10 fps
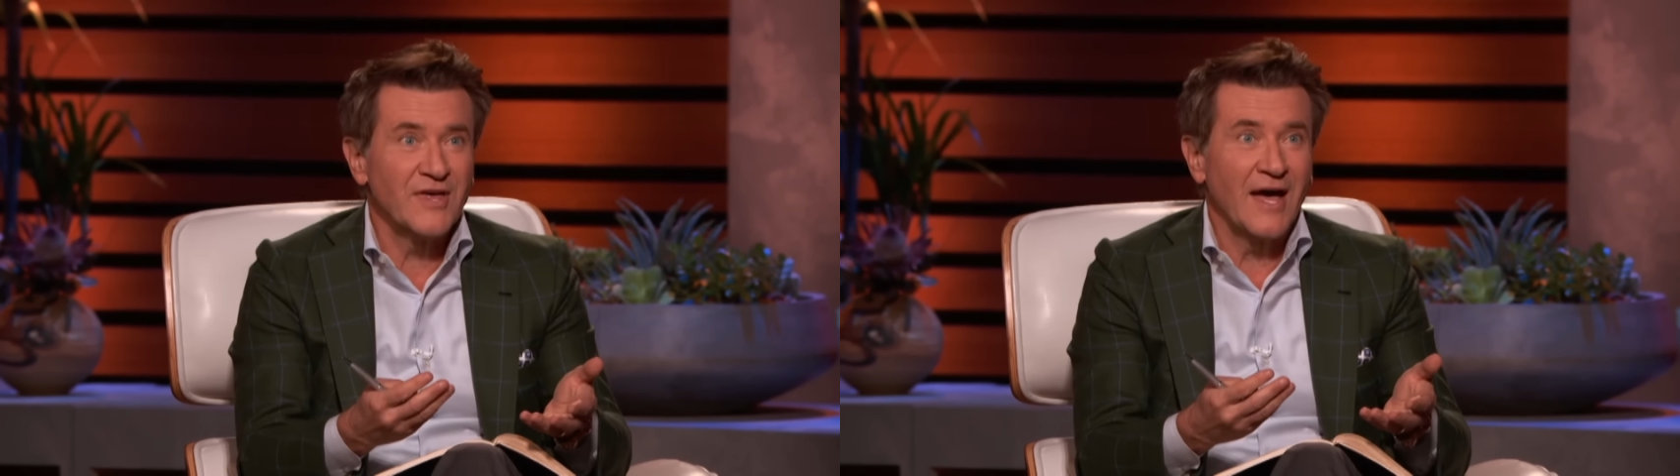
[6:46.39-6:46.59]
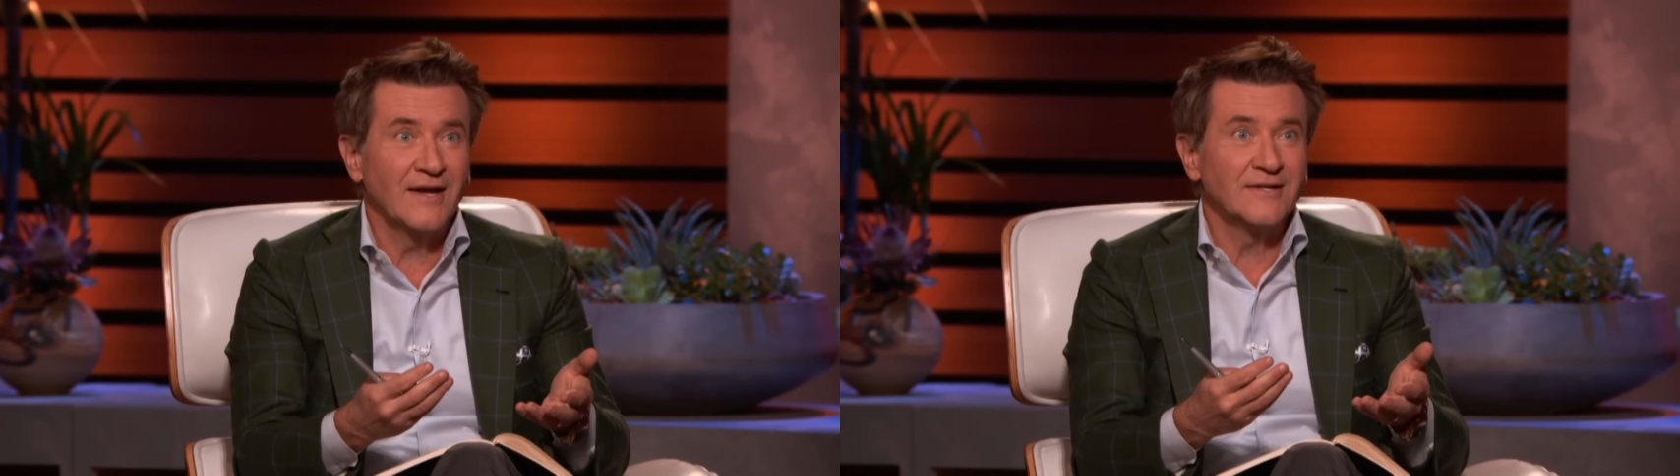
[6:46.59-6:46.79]

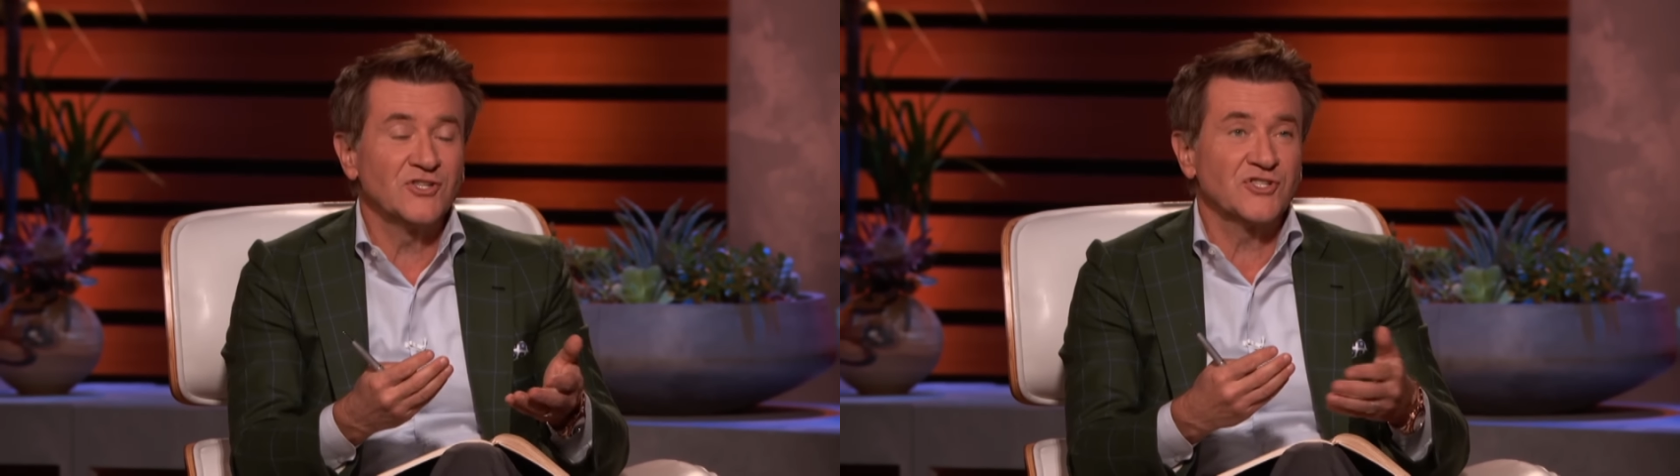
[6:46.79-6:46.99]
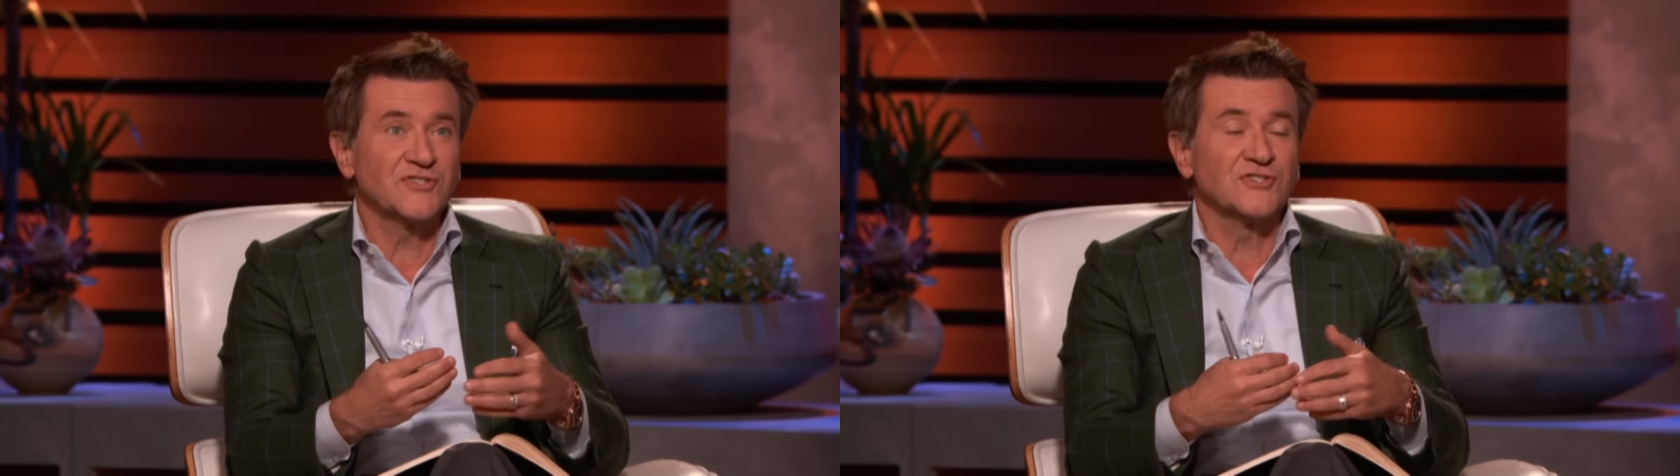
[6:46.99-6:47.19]
that
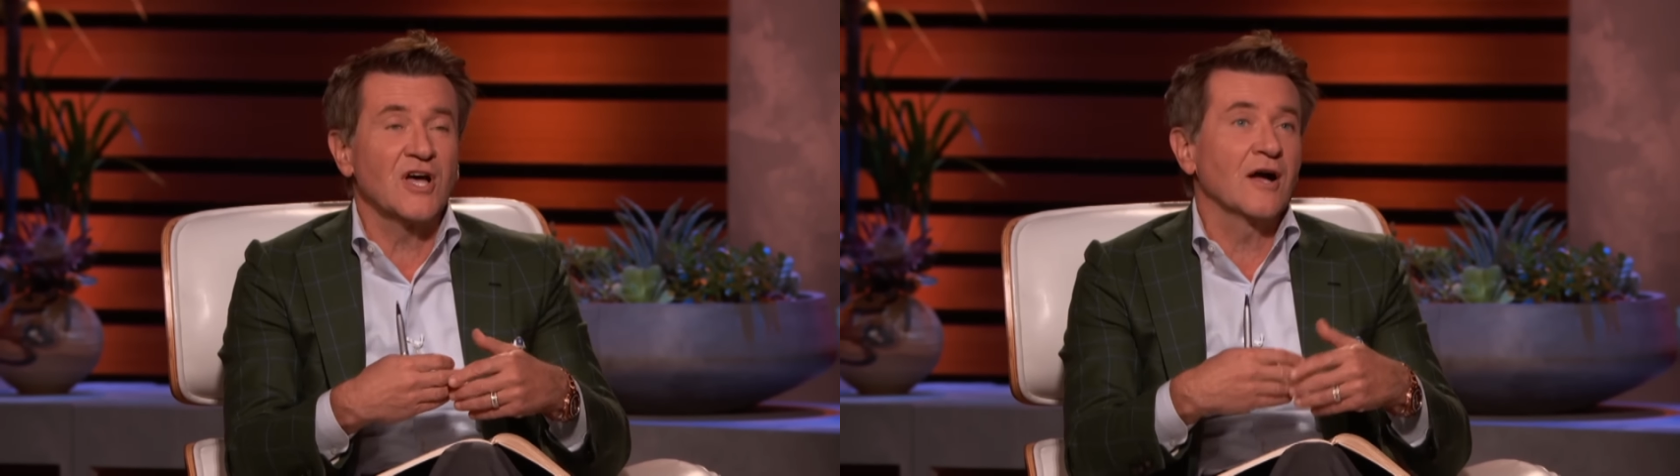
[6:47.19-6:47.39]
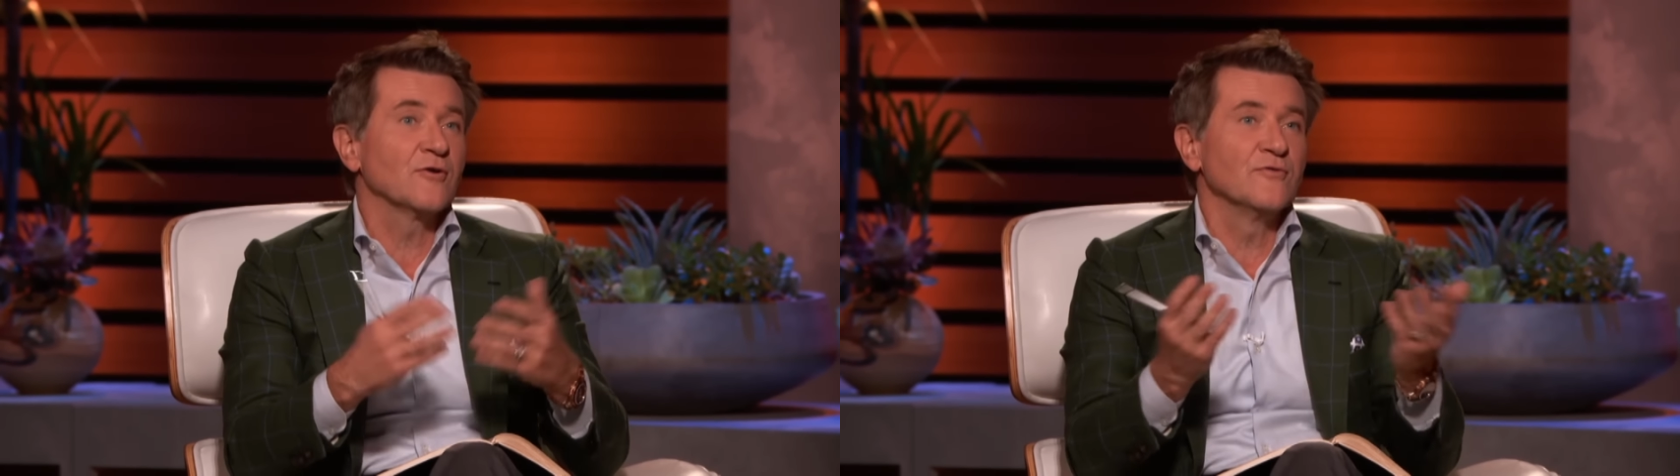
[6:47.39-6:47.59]
is just to
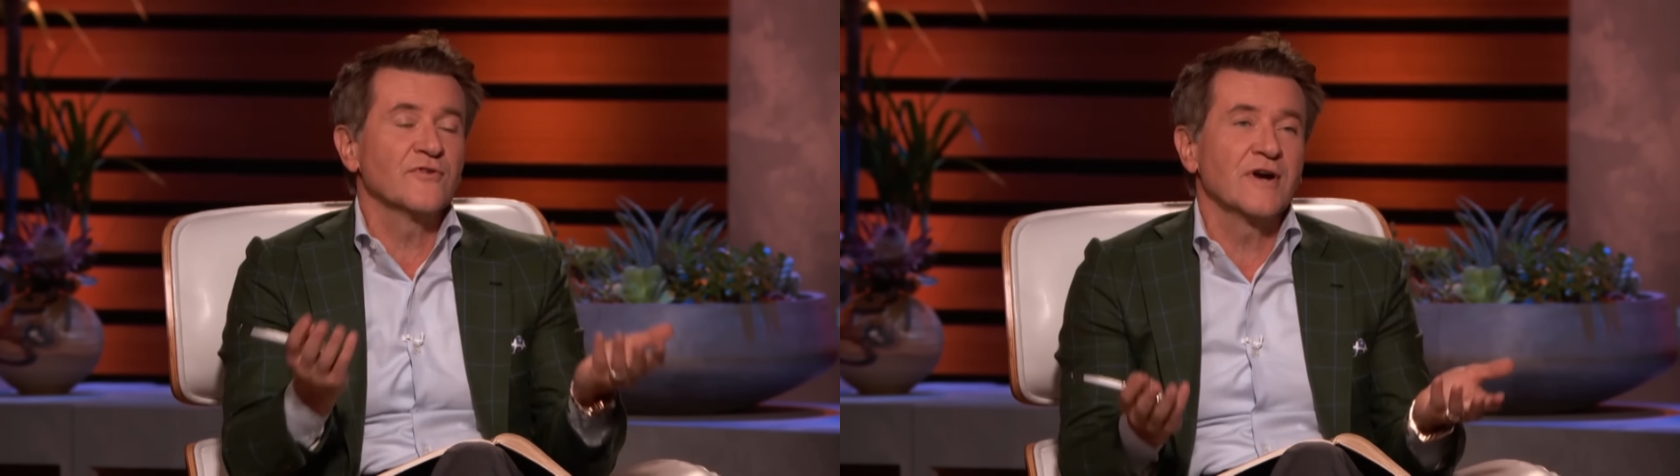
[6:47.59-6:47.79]
talk over